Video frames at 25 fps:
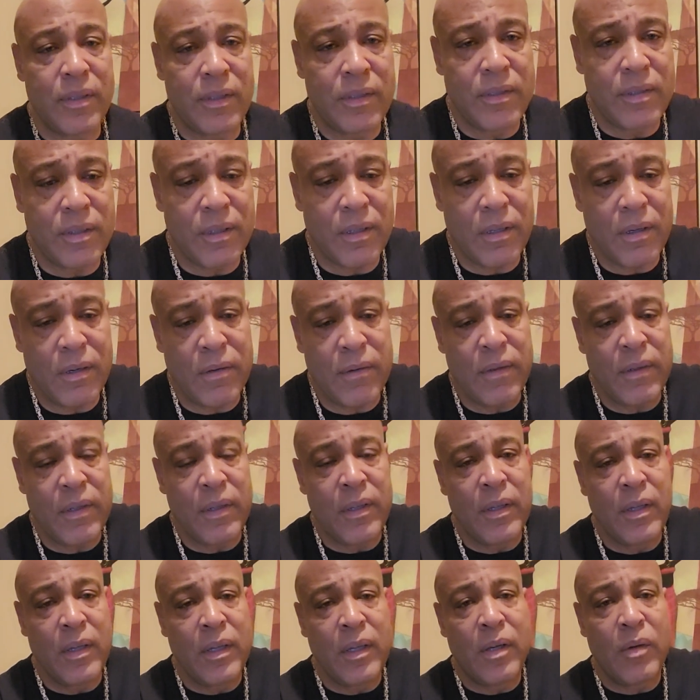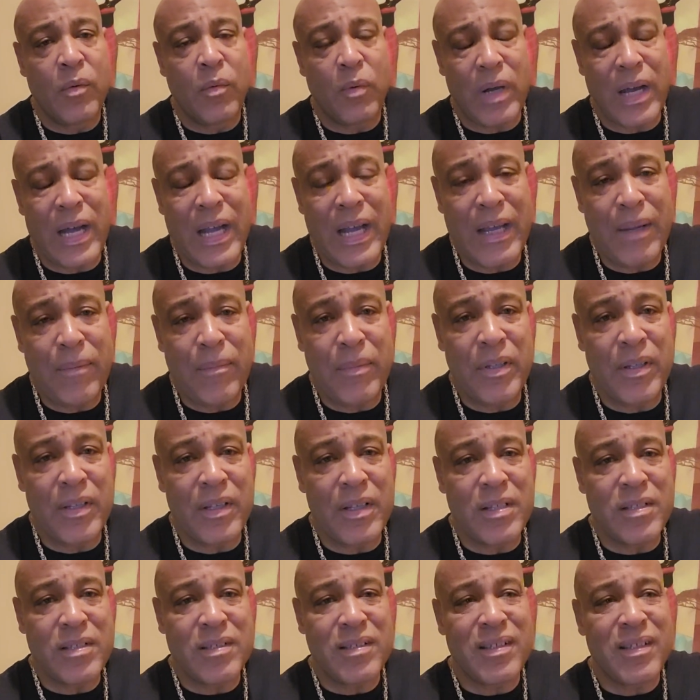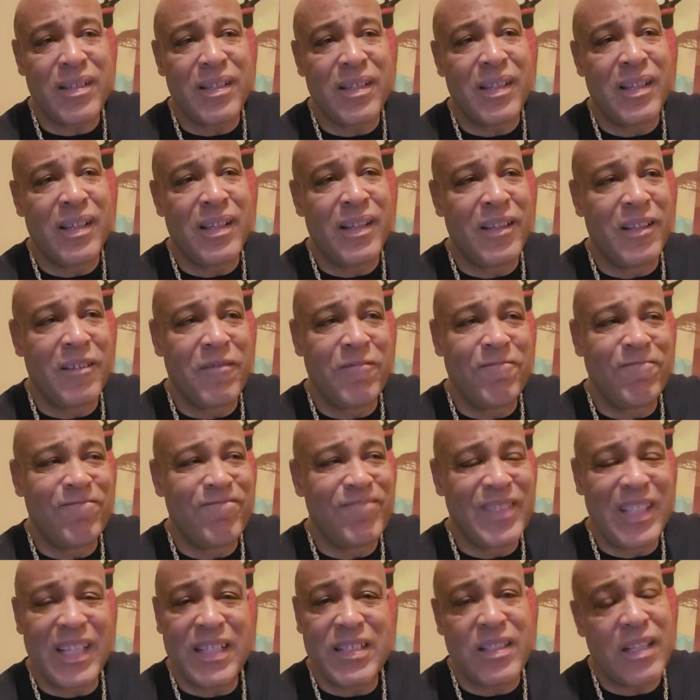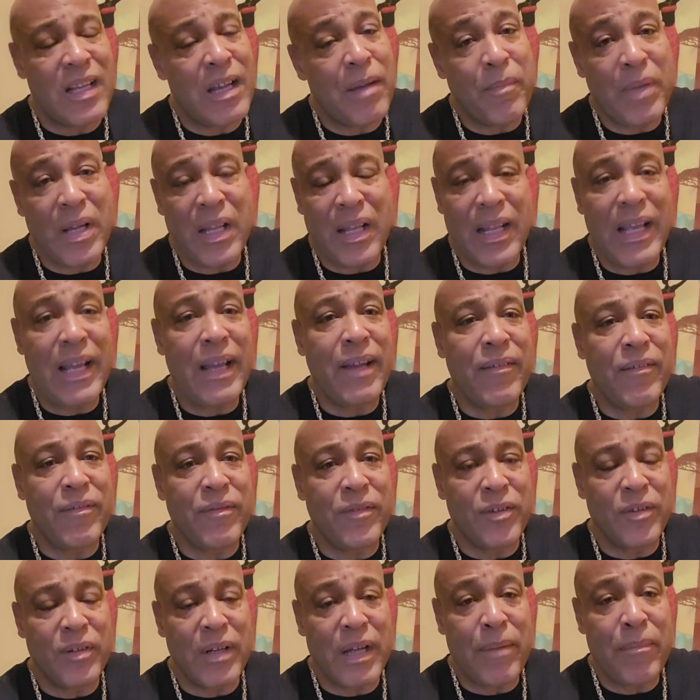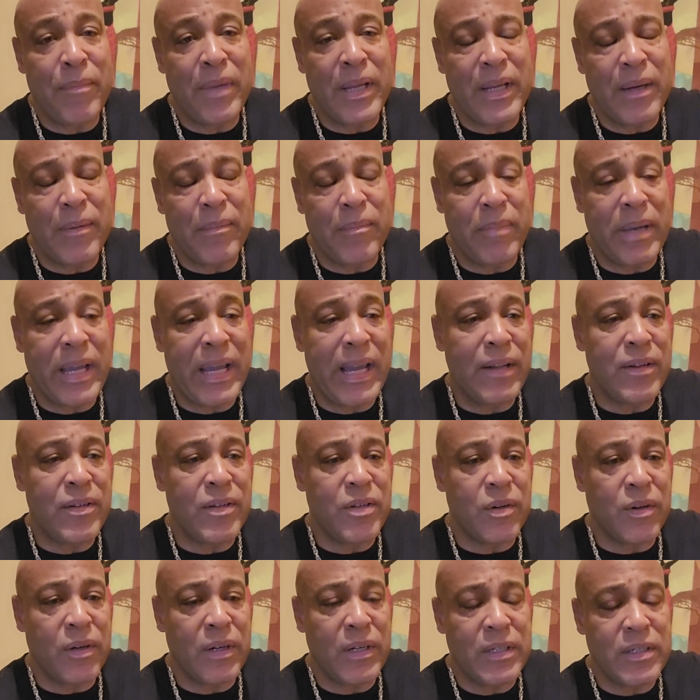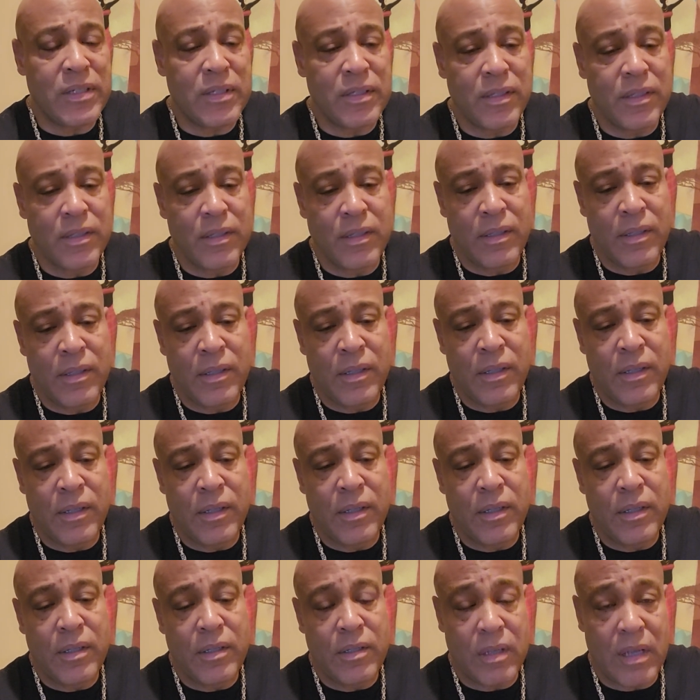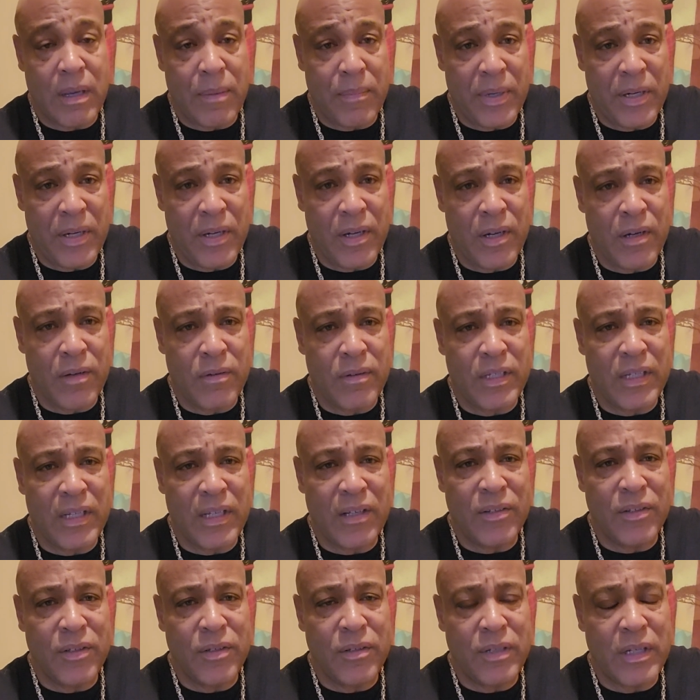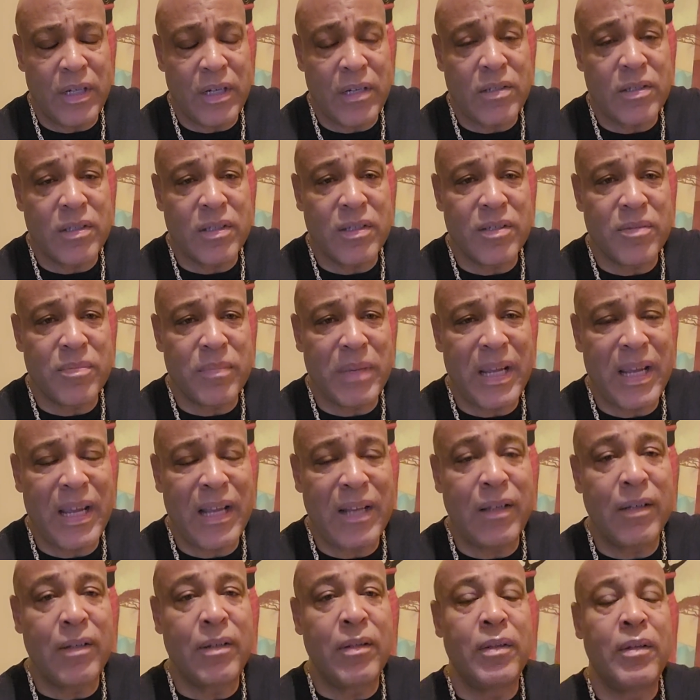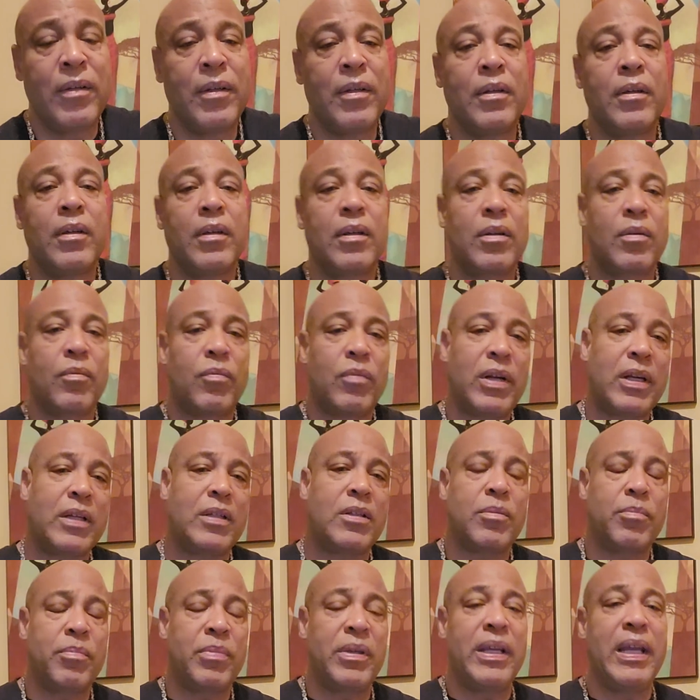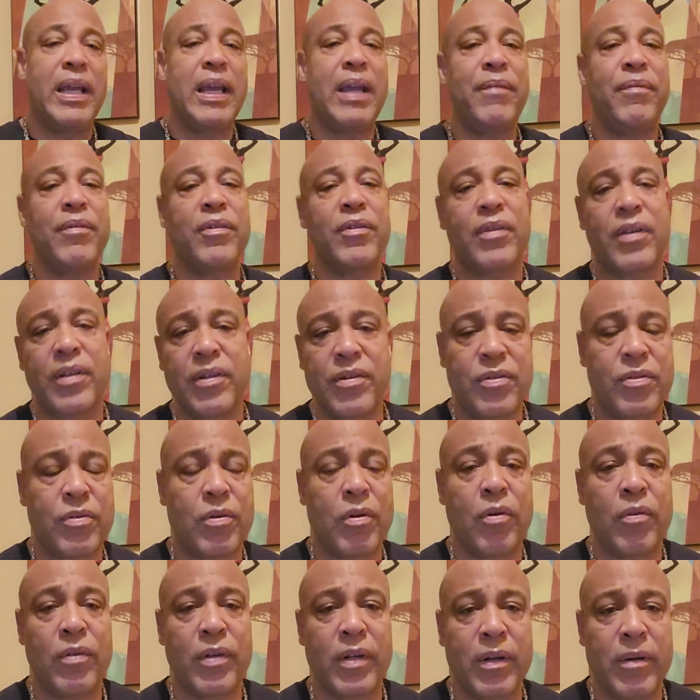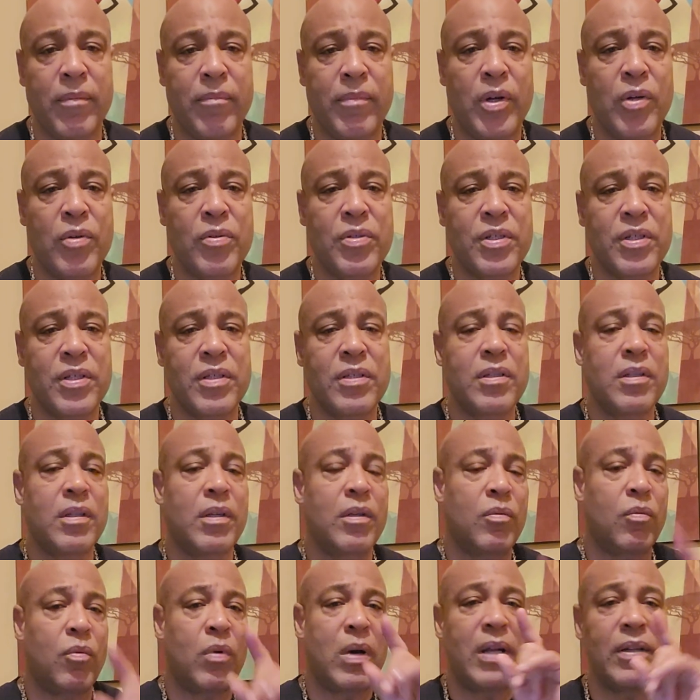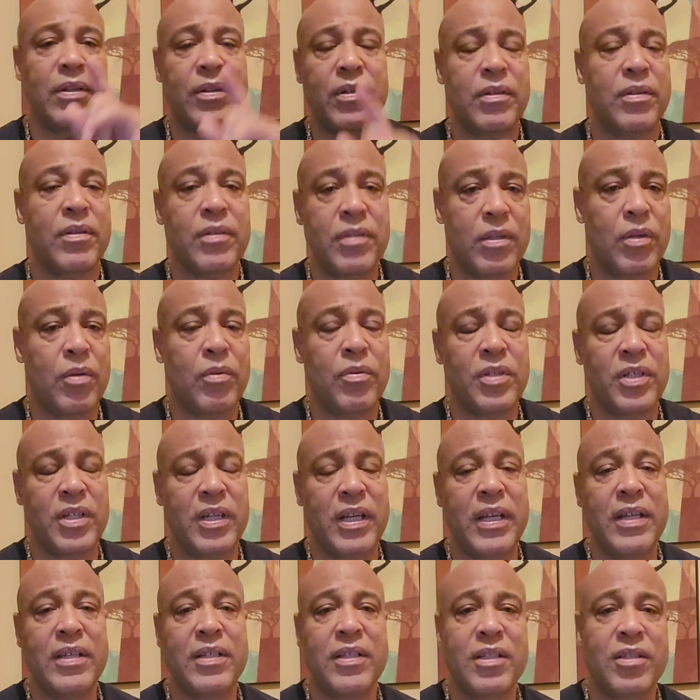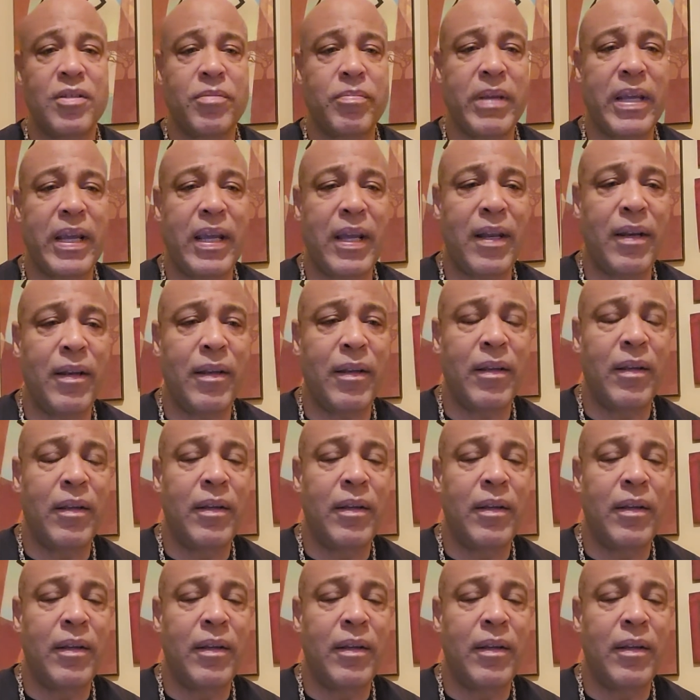So why? Because that's not my life, dude. I made a bad choice. So I'm here telling you youngsters, man, correct your behavior, control your emotions, watch your associations, man,